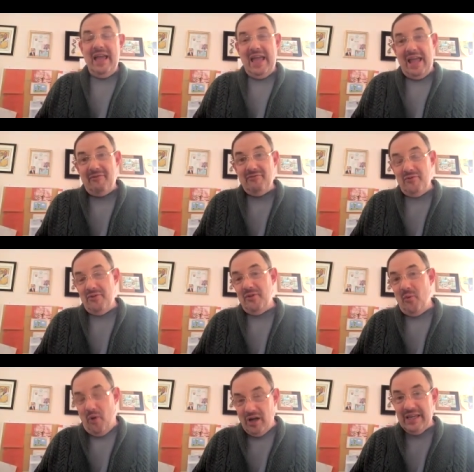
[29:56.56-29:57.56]
after the
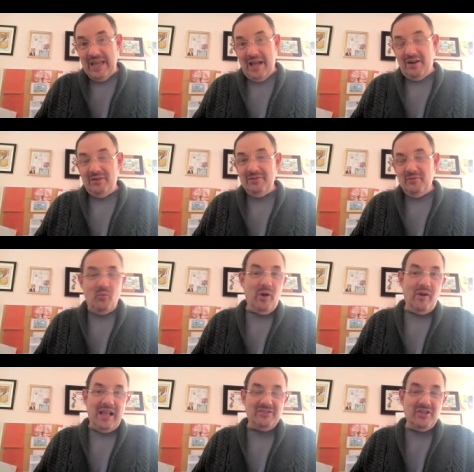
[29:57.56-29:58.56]
workout,
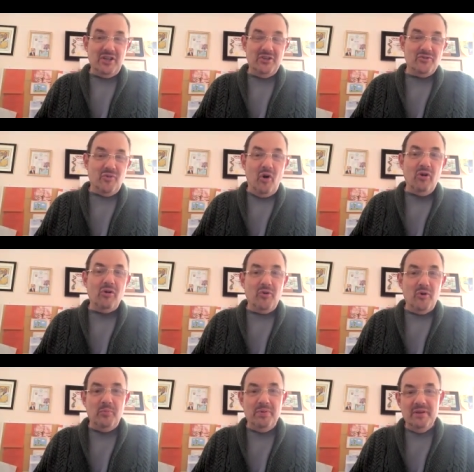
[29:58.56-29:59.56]
whereas the control
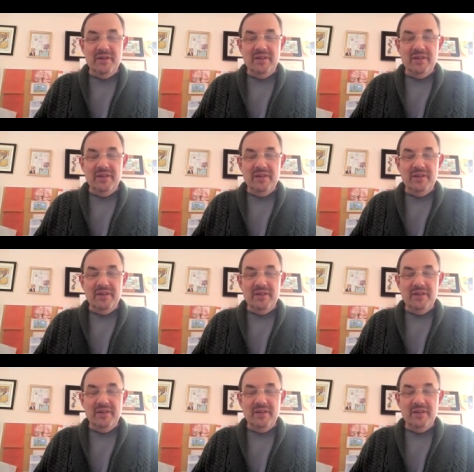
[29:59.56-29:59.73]
group,